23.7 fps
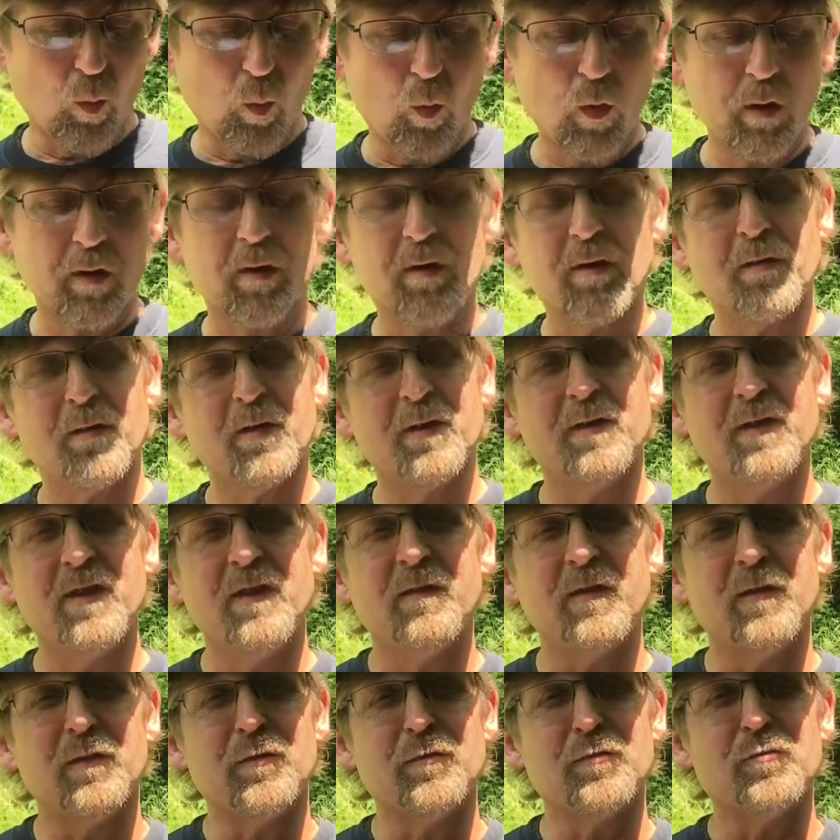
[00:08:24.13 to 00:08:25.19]
What are the
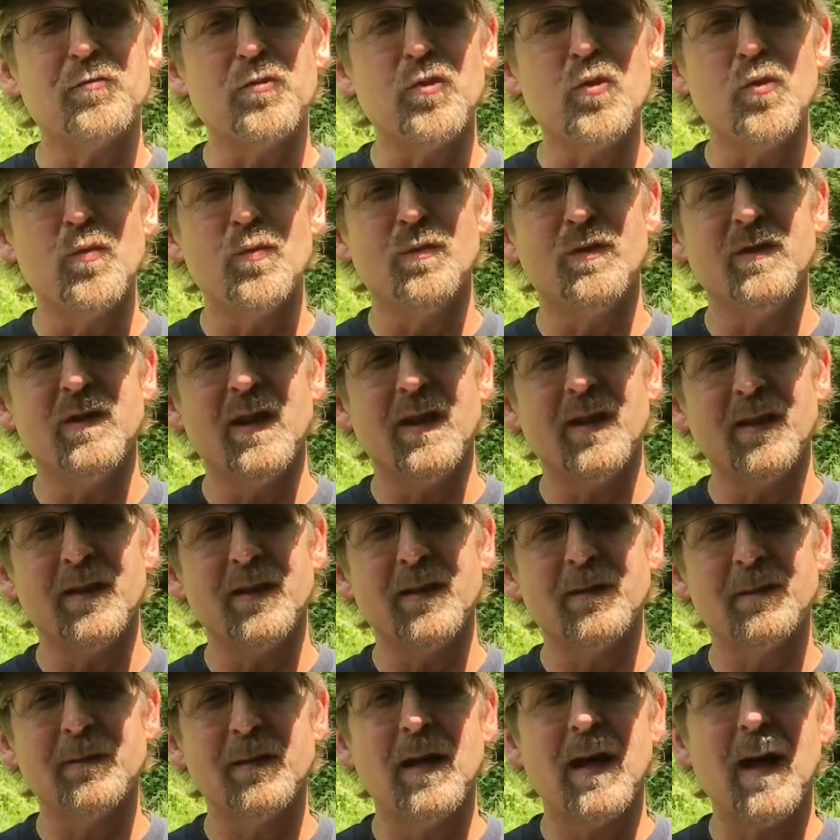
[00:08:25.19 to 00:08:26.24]
different zooms
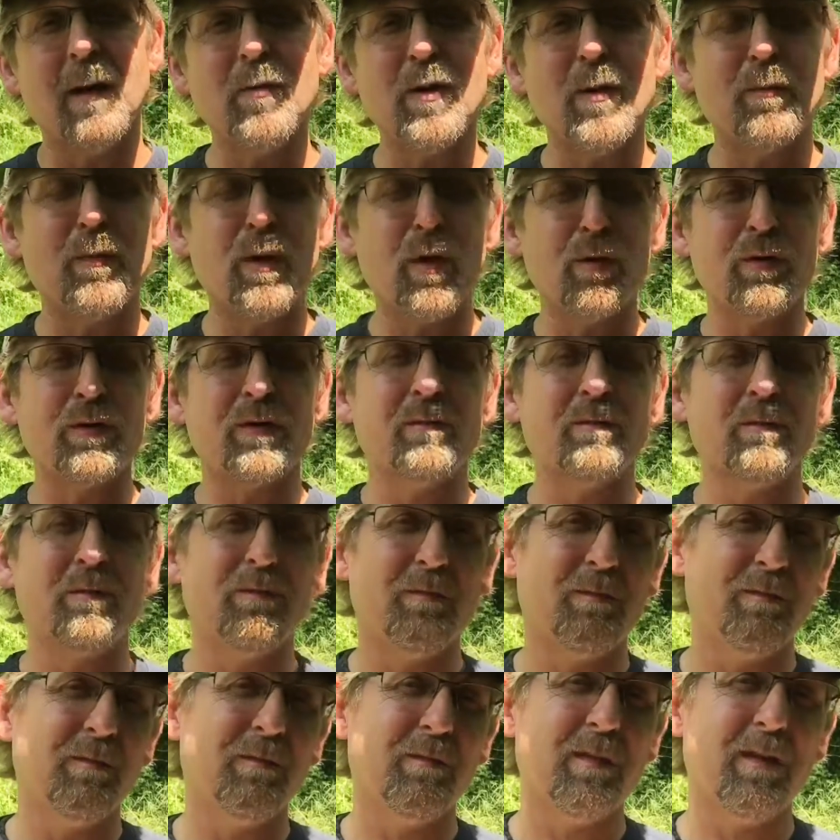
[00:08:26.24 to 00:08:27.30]
like? I'm going to post
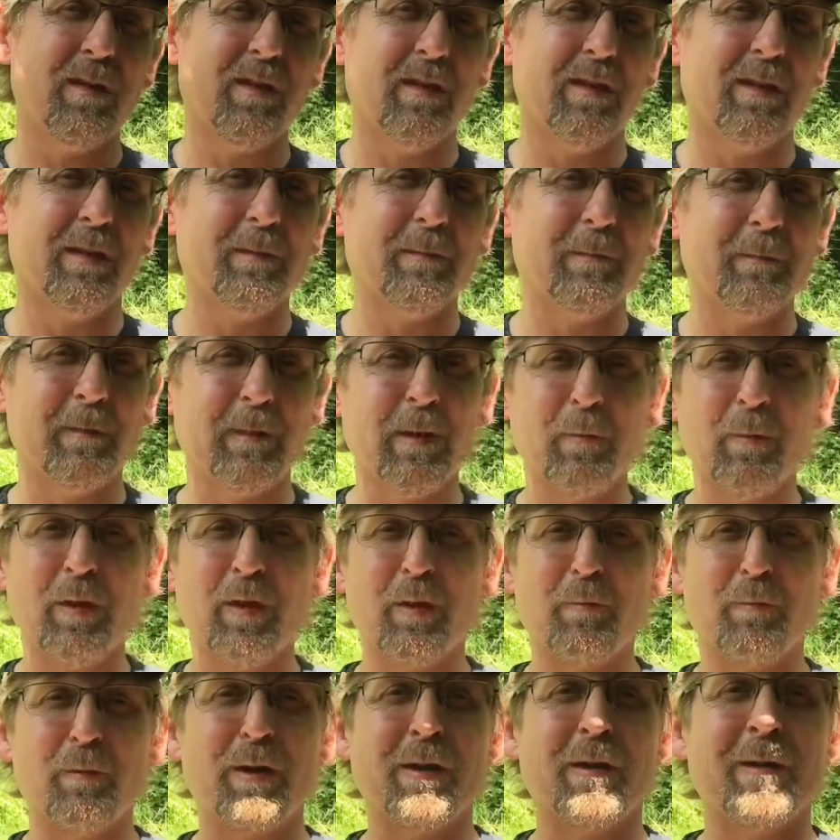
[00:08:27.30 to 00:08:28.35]
coming
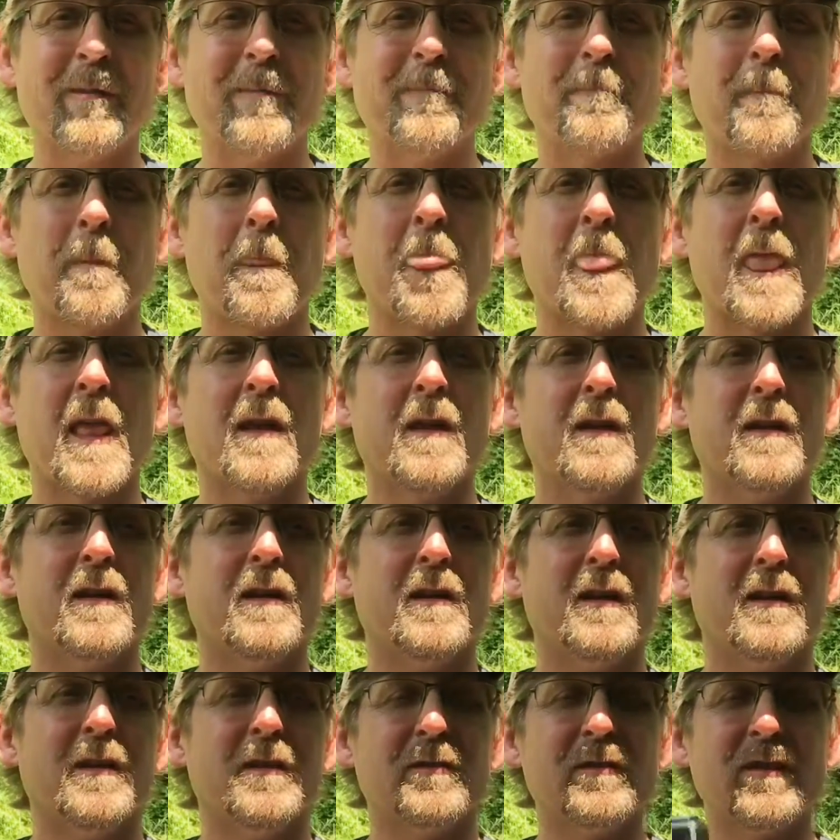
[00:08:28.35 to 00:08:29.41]
up here.
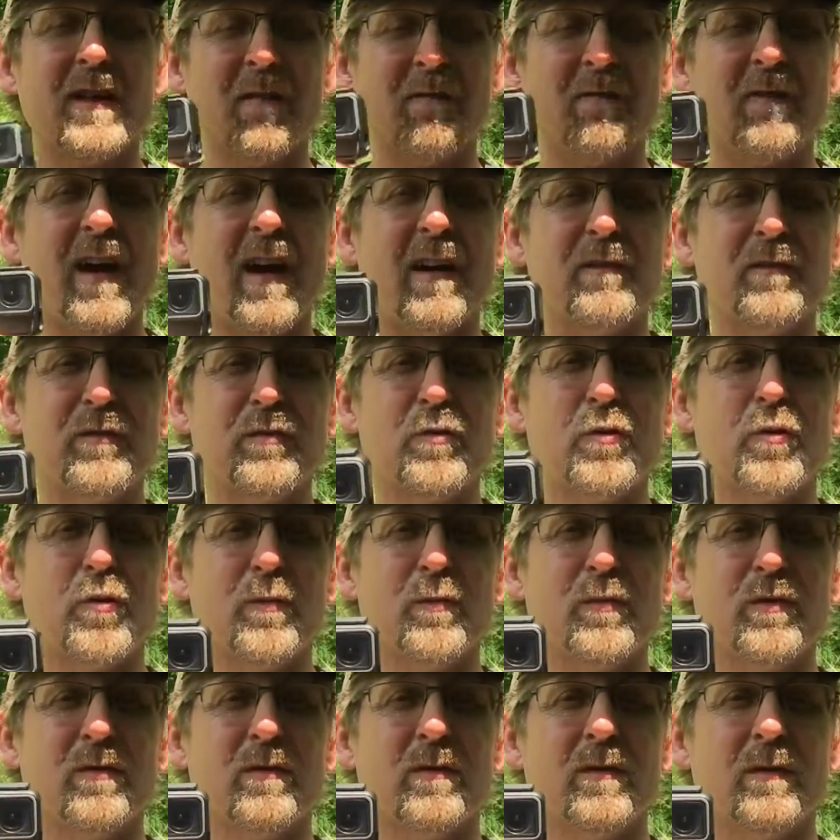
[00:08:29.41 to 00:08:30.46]
It's got 5
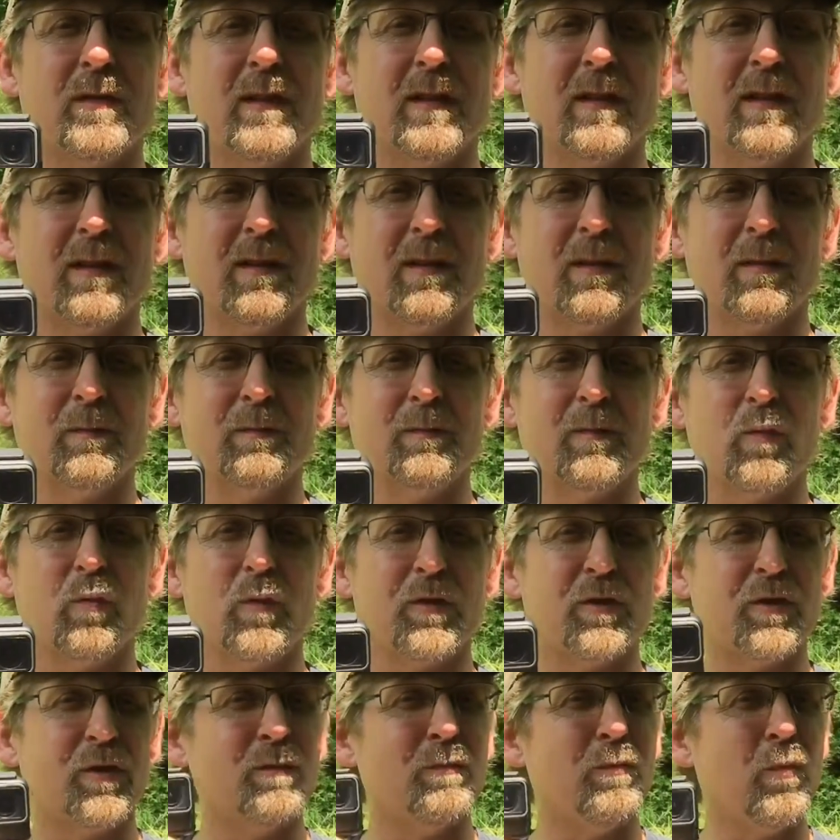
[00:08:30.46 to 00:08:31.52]
zooms,
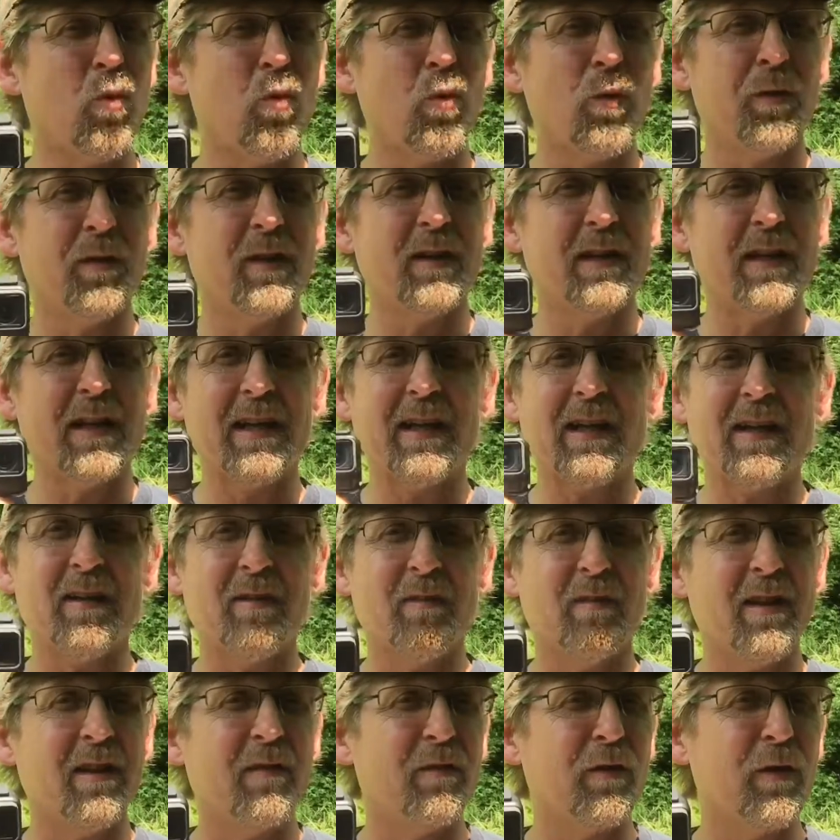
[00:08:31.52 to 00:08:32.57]
which is more than any
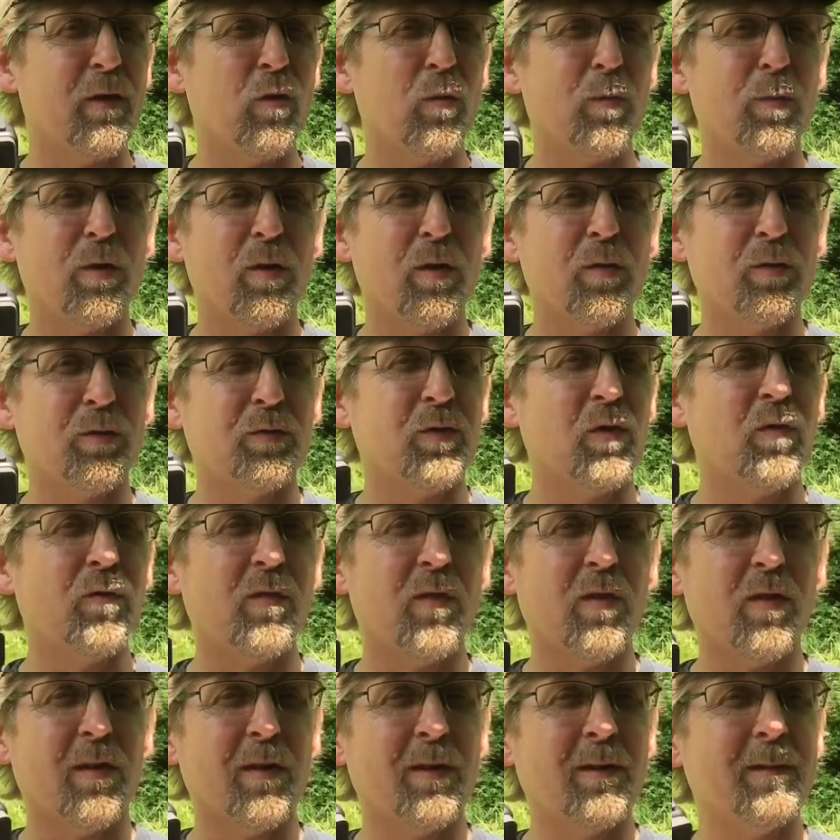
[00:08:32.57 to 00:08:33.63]
of the other GoPros so
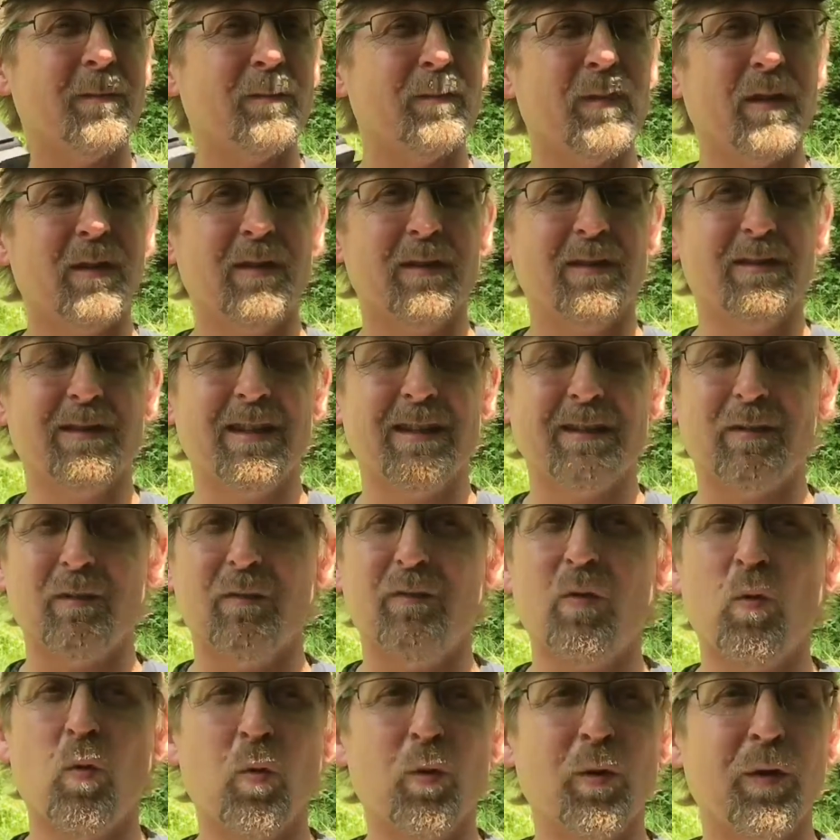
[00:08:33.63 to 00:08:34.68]
far, like the
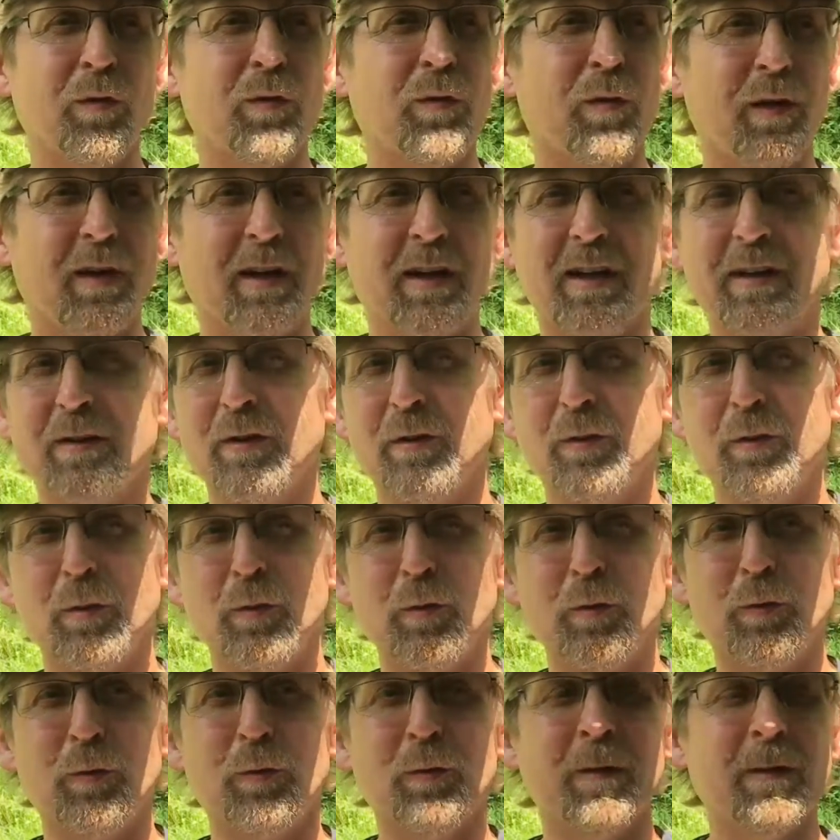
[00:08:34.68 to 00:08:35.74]
4, 3, and the
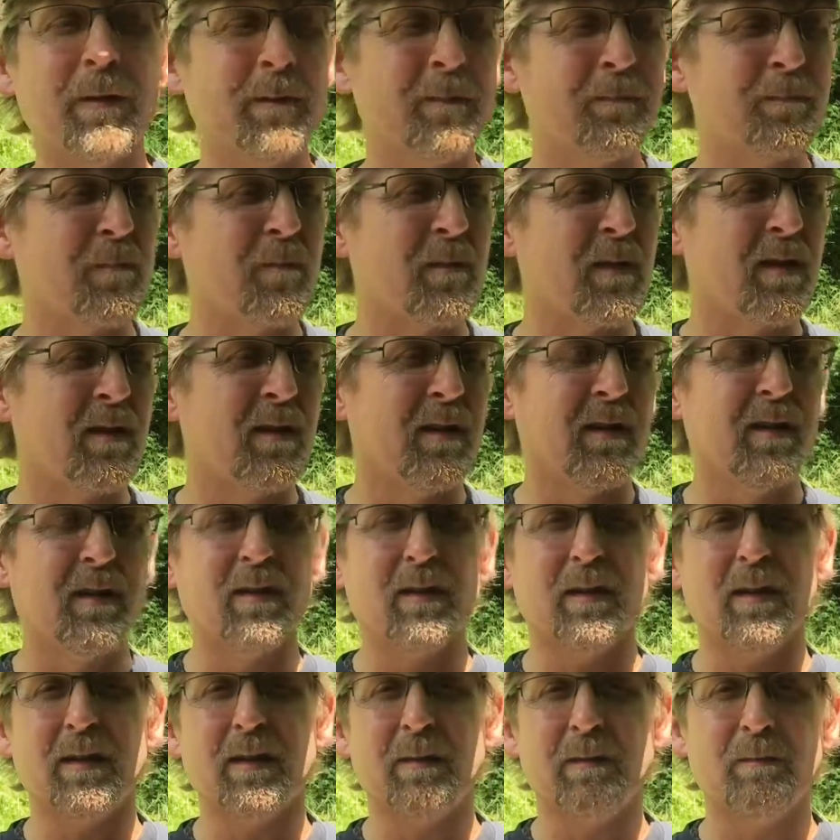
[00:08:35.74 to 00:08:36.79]
2,
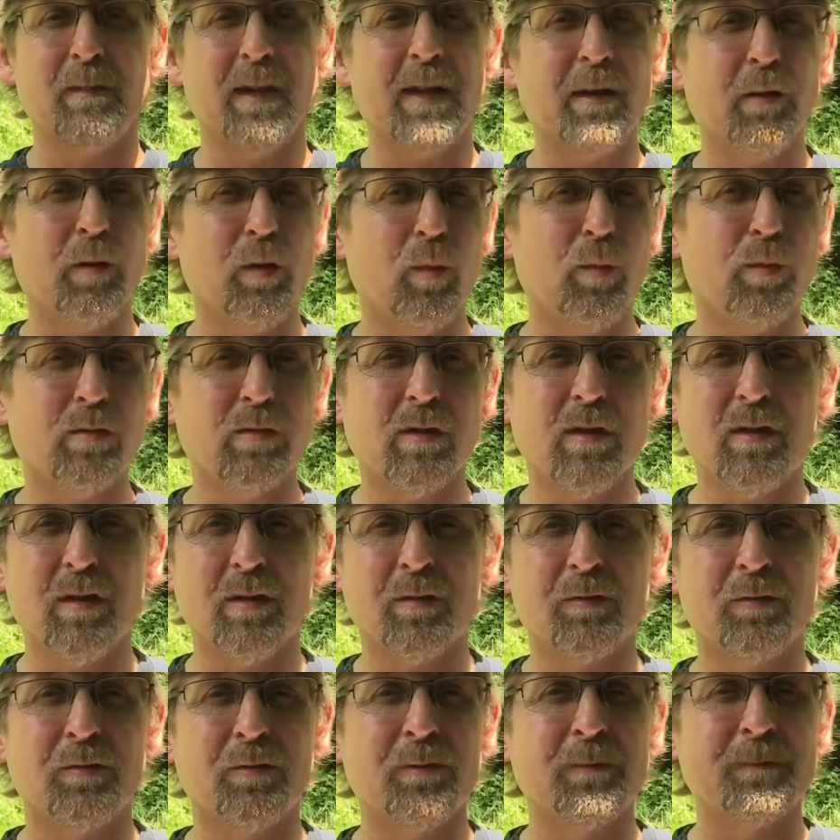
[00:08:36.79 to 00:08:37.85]
the Hero
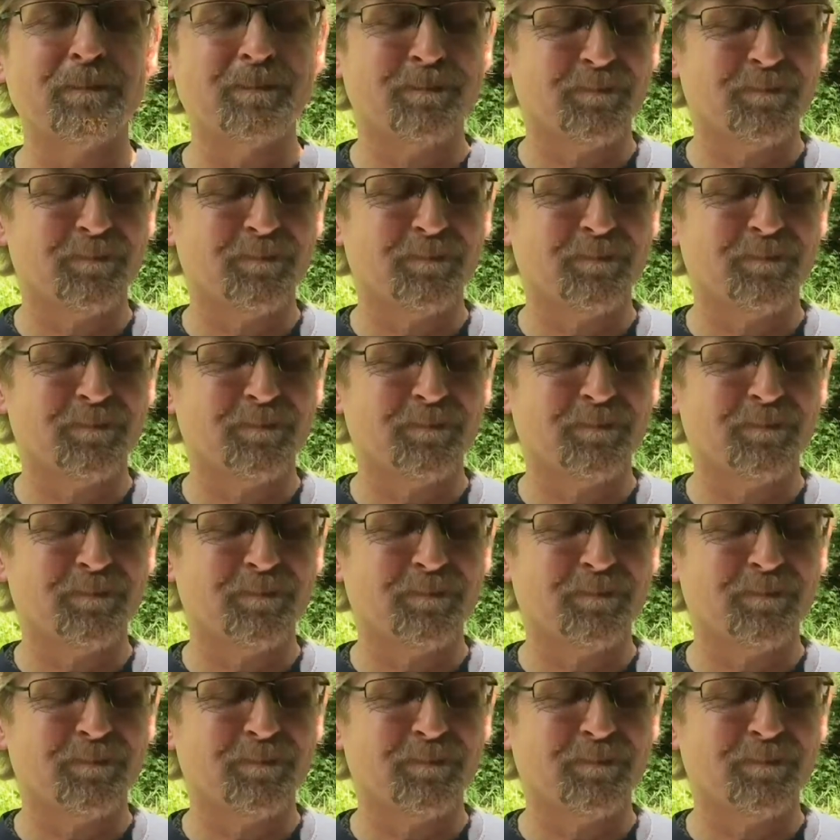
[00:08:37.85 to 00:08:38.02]
Plus.